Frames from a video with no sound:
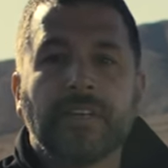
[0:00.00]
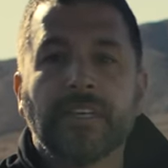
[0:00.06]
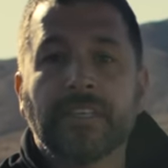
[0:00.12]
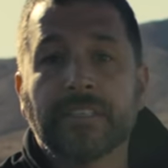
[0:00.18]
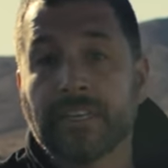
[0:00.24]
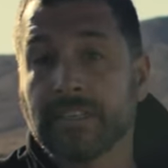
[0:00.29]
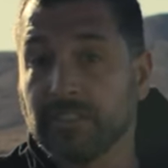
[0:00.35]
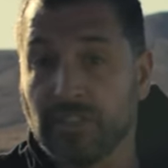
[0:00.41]

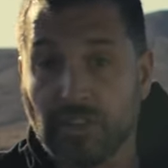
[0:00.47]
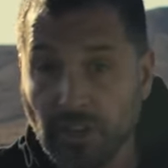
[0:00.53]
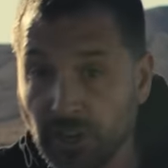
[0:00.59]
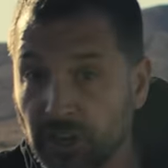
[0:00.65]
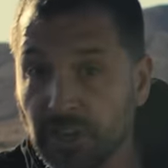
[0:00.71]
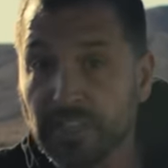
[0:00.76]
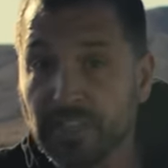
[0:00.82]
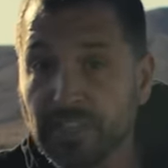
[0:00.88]
Doesn't
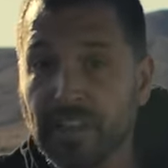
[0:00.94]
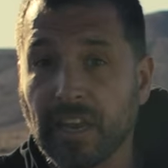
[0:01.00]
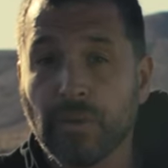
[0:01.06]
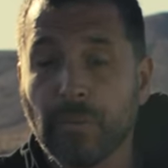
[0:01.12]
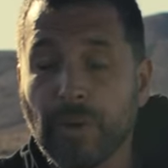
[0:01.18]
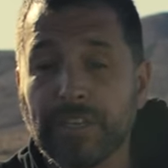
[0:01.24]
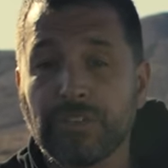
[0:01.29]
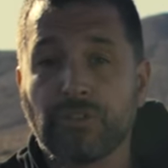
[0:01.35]
hurt that it
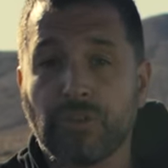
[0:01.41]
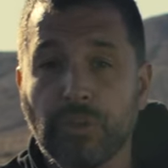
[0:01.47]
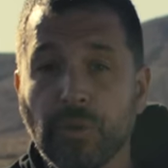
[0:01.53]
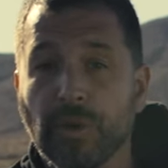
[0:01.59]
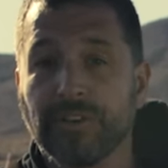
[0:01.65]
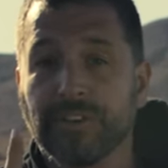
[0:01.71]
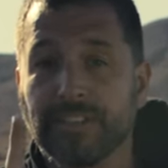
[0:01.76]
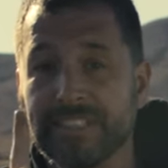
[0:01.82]
weighs
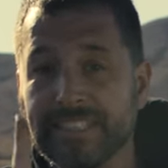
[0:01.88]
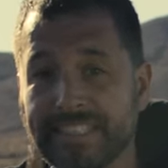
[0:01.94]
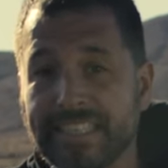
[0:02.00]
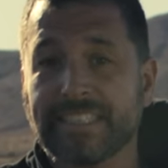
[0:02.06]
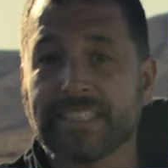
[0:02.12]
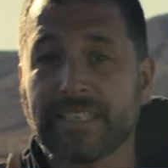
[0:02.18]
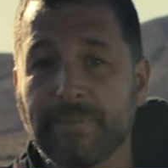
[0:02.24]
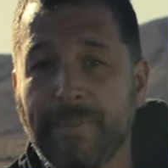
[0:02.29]

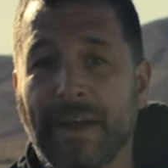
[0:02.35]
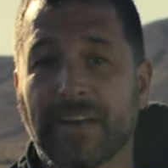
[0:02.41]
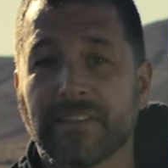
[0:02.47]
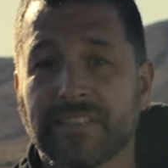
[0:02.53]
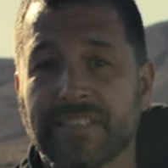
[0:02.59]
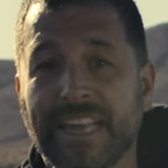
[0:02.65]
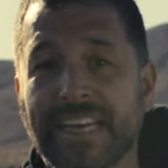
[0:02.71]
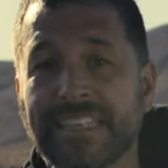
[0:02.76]
260
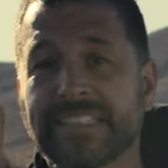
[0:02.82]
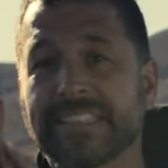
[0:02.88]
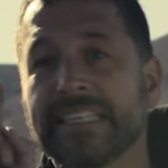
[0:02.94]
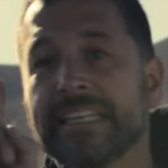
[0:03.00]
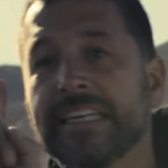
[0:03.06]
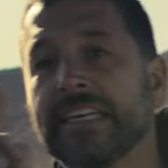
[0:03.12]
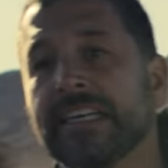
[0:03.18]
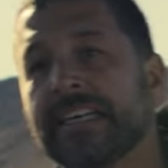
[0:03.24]
pounds less
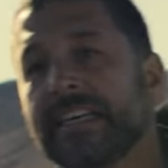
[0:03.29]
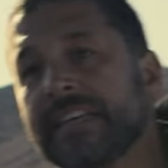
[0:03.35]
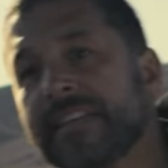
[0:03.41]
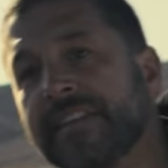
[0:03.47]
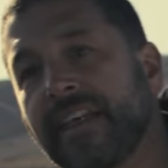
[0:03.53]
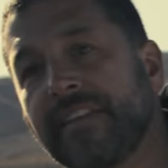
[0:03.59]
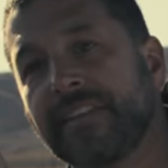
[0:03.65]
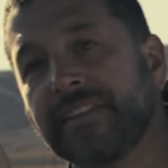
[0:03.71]

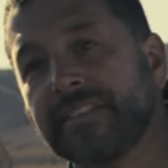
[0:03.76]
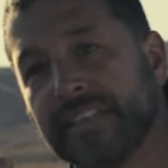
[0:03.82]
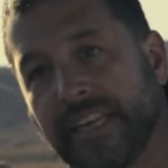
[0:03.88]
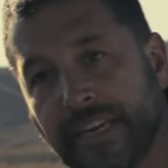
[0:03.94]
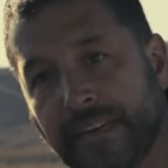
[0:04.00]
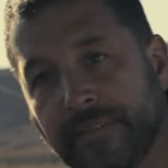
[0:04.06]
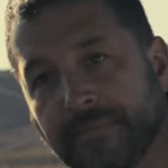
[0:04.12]
than the Z.